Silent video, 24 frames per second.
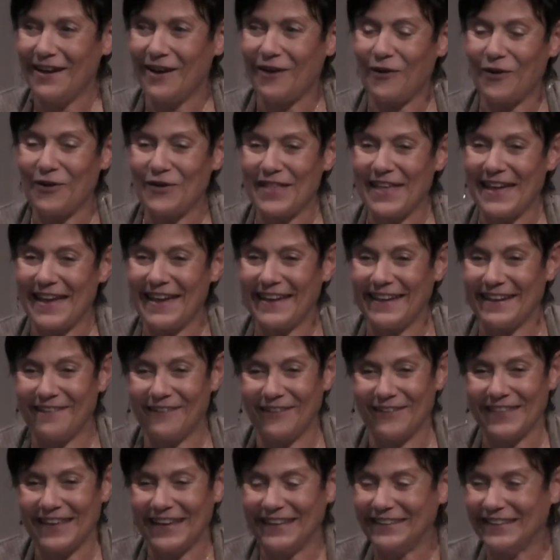or
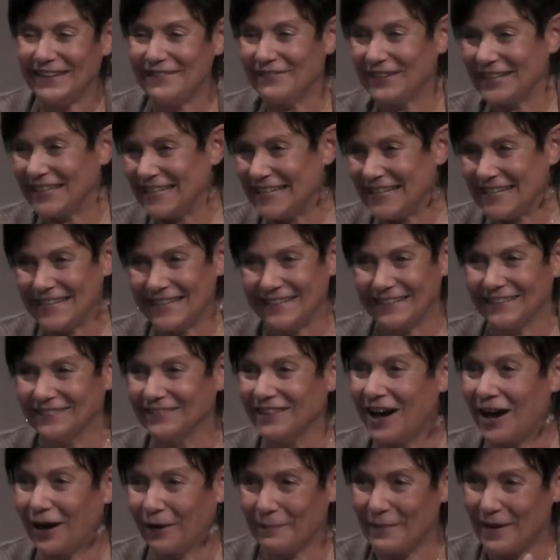they leave a key in the
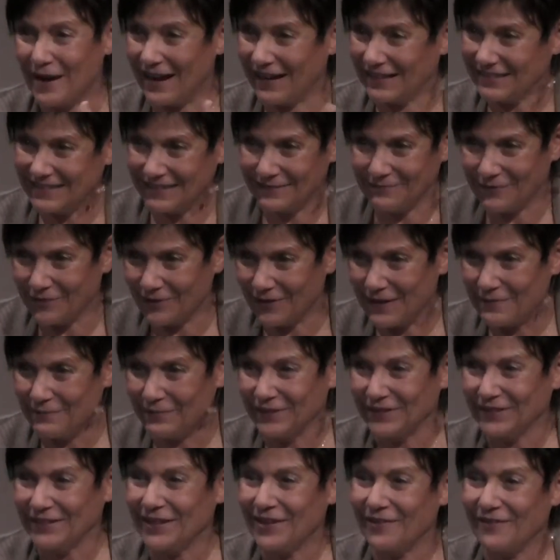lockbox and we're
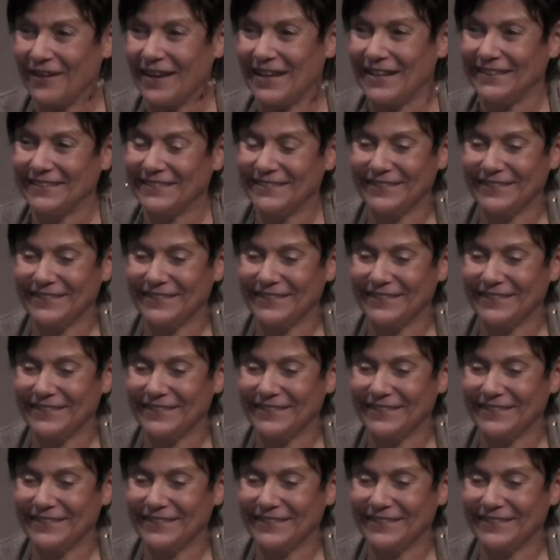able to go in.